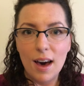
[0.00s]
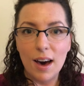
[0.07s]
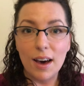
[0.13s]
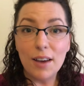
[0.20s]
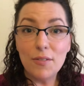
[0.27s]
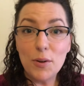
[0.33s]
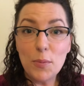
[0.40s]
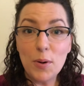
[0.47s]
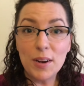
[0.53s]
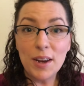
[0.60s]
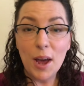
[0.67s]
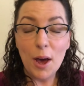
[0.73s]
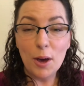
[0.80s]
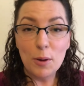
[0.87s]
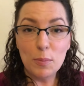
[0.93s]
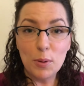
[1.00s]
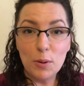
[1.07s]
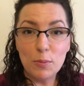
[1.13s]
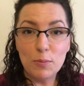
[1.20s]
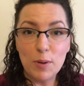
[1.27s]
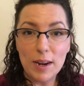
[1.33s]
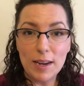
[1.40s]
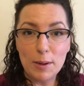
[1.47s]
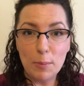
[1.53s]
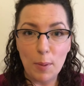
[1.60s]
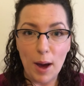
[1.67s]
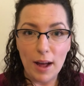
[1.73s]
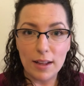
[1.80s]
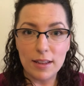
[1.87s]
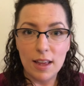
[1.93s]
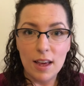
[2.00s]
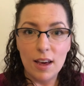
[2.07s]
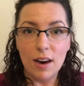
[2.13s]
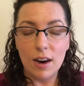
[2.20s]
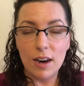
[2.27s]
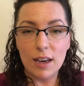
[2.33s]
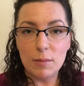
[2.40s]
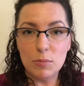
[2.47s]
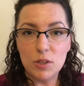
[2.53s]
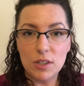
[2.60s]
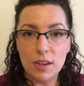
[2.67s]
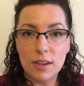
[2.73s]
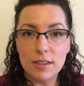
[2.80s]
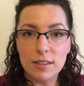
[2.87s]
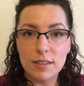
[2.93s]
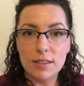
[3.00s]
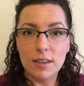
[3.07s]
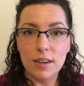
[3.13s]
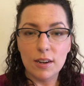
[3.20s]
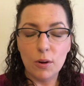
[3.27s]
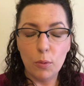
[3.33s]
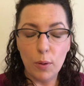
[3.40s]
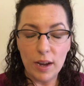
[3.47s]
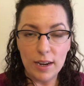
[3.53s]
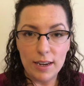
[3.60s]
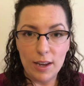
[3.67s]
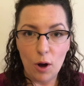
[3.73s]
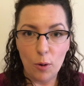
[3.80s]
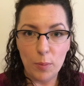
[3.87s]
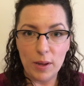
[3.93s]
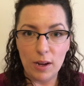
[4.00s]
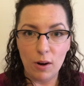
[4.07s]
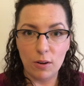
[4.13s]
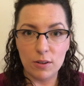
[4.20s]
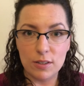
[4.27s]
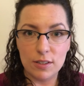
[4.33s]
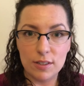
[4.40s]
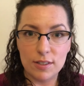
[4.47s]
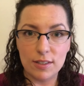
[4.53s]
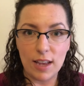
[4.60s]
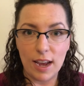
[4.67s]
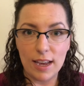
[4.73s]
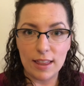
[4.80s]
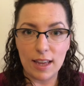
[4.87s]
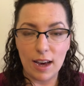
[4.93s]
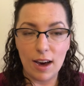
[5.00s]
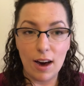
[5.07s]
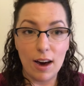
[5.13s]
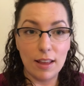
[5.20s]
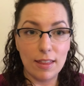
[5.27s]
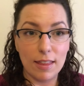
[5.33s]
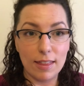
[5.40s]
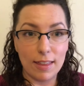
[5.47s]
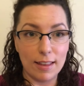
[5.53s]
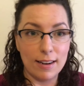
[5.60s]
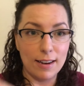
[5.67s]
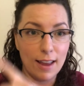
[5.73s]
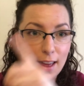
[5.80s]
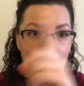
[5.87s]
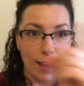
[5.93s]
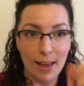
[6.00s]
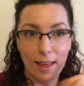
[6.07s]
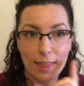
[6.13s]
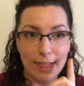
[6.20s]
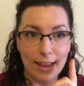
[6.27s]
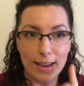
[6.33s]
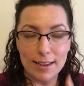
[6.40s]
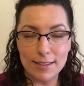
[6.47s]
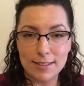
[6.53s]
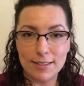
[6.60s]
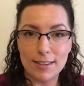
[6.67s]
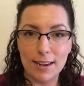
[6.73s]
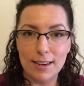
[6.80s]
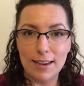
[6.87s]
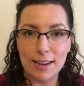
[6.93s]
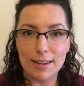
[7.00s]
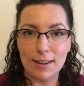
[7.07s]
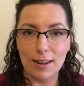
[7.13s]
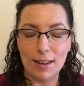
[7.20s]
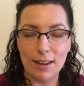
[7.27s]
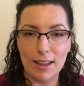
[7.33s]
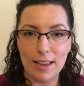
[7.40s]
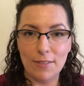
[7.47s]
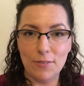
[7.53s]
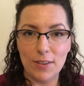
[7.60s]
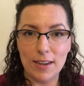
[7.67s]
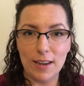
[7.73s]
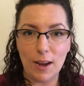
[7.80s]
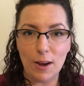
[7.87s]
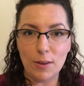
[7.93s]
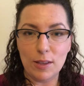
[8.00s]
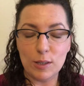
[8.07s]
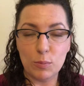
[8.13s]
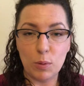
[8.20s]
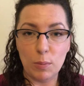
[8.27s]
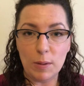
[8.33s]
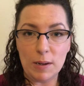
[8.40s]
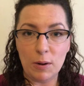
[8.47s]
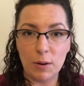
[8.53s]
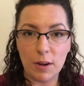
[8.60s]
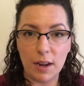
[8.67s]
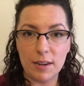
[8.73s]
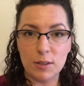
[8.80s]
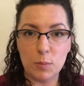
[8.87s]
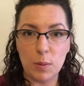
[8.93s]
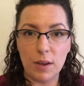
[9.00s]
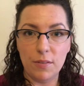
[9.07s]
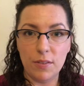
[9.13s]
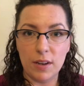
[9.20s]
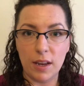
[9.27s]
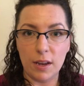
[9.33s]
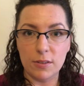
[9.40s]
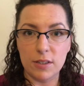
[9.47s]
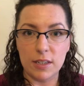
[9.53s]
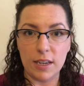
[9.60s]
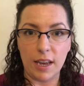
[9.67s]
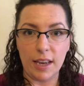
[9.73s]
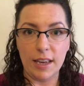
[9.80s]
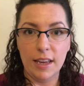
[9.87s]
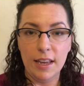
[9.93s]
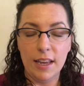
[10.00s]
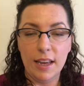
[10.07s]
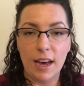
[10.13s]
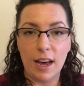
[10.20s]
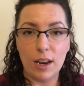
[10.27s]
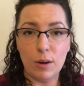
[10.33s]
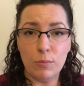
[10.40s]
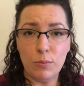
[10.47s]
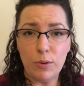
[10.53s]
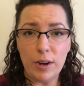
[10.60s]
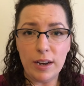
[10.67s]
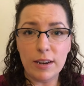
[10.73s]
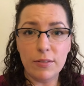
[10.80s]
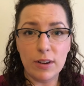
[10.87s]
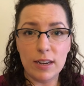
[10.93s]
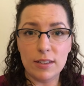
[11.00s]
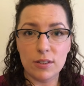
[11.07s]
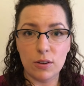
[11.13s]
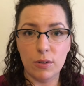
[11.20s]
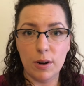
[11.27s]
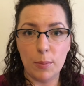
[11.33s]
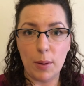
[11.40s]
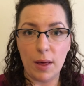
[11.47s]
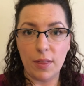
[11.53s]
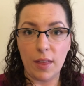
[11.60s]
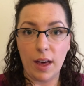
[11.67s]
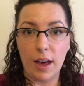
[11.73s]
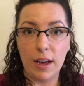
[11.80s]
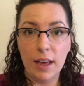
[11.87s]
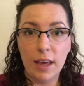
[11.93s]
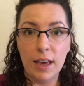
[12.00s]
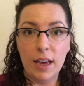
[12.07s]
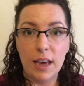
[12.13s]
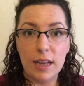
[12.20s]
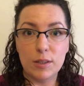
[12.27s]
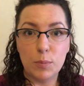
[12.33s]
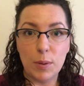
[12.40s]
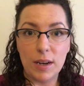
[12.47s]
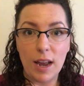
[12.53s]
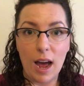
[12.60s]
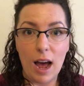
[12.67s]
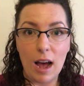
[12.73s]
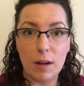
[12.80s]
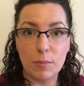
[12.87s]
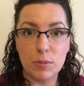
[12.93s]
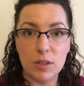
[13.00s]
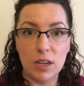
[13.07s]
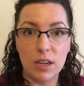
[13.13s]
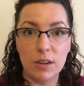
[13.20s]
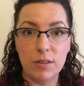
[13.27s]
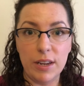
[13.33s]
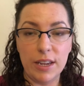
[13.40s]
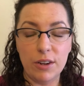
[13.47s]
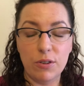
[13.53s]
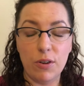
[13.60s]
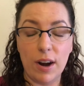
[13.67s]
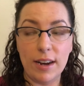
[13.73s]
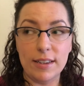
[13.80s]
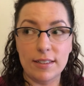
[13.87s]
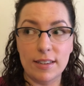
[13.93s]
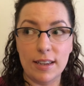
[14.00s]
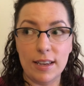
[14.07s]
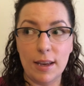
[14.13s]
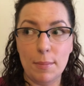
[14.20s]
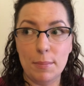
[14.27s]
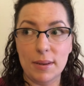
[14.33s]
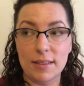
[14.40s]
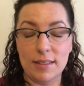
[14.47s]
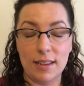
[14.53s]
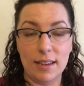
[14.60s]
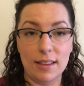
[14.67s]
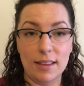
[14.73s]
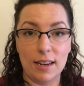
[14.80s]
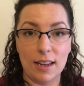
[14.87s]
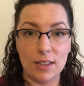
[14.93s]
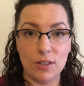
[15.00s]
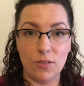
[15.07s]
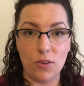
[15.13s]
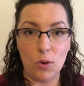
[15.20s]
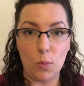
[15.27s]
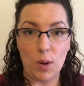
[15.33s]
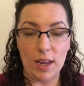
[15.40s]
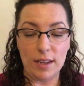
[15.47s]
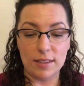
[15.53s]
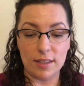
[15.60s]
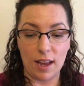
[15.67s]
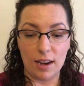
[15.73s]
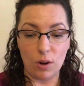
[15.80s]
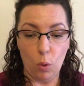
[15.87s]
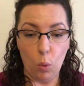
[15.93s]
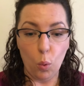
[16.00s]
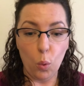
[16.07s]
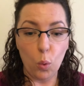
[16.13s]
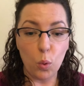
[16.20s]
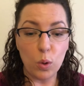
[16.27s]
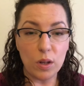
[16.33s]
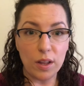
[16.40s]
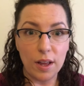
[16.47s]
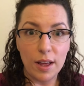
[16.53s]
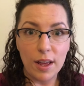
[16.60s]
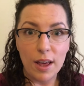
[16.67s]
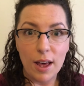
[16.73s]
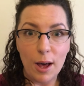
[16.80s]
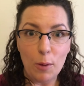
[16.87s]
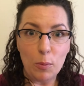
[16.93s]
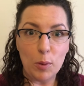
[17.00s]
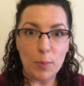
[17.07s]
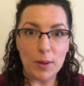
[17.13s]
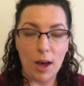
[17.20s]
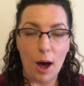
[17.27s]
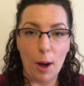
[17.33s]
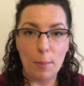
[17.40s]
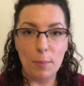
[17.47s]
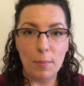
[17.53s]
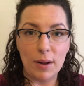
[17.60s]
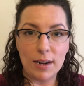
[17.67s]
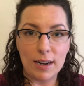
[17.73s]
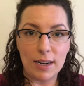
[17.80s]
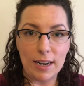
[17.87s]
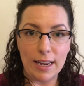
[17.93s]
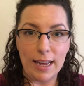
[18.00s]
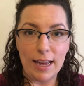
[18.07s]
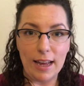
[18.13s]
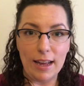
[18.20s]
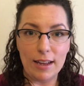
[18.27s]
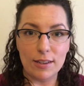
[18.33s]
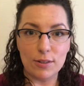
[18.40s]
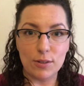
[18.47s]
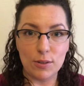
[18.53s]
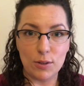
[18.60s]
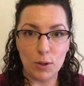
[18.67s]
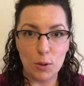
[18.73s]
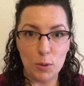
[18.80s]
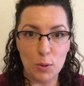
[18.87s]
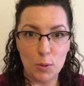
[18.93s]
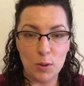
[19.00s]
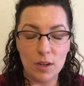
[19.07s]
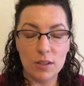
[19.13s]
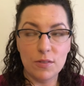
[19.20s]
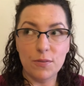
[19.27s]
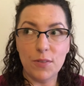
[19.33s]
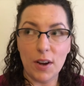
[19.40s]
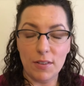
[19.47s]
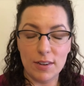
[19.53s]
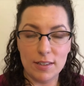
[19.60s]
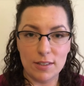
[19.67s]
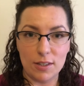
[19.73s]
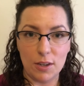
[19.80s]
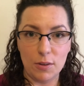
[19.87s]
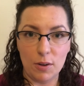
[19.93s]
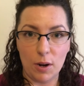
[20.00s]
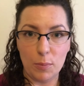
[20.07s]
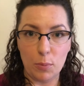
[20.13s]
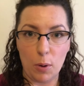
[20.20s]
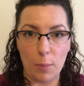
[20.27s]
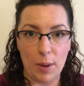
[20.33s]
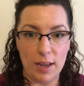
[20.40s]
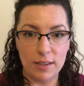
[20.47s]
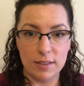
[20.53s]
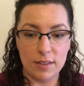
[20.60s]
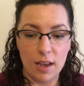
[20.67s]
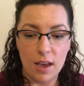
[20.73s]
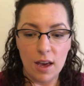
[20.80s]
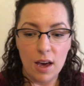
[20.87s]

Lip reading: Hi everyone, I hope you're really well. I am just quickly hopping on to say that other than this little video, there's probably not going to be a video today, and I'm really, really sorry about that. It's been absolutely crazy busy the last few weeks, and all will become clear soon, very soon, I promise.